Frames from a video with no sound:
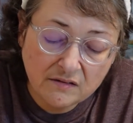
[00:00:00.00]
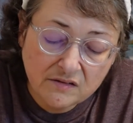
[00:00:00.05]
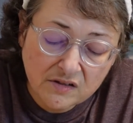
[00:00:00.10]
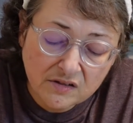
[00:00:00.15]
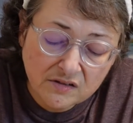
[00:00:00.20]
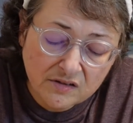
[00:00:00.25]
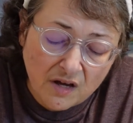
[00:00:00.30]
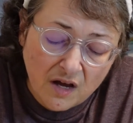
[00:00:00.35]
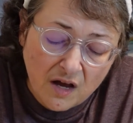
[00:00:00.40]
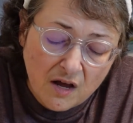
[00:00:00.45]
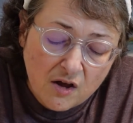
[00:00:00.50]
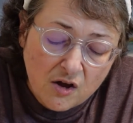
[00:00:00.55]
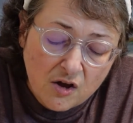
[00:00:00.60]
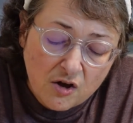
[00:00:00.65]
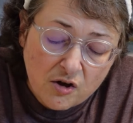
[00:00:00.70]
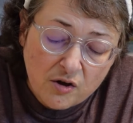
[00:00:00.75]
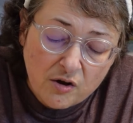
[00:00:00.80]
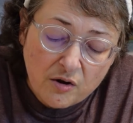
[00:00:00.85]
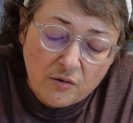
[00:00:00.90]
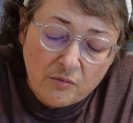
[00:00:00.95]
It says
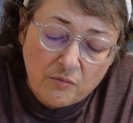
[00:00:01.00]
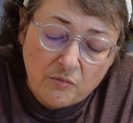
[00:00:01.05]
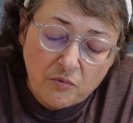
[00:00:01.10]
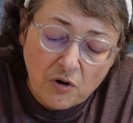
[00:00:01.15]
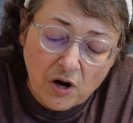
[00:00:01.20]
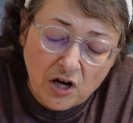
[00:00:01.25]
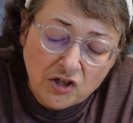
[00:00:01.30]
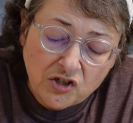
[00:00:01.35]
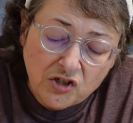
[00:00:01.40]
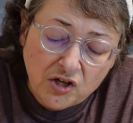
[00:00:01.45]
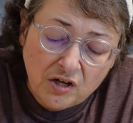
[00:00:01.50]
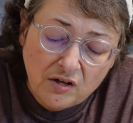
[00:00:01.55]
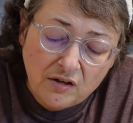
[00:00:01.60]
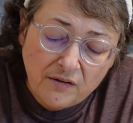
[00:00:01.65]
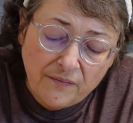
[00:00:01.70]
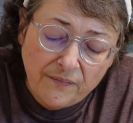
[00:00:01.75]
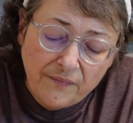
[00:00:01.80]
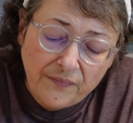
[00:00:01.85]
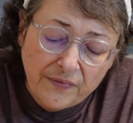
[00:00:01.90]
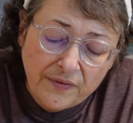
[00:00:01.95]
brush
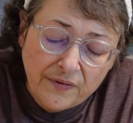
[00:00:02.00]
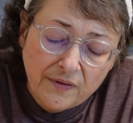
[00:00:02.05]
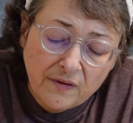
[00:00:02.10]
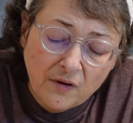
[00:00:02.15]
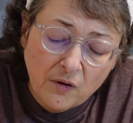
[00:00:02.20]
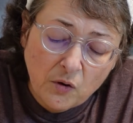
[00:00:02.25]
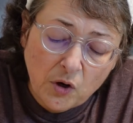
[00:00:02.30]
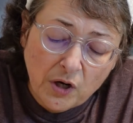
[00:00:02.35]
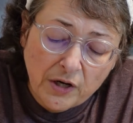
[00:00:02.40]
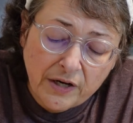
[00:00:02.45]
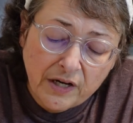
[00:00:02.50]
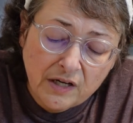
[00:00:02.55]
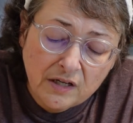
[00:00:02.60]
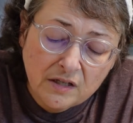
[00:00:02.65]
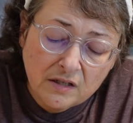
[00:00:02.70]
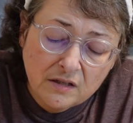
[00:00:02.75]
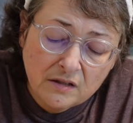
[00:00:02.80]
on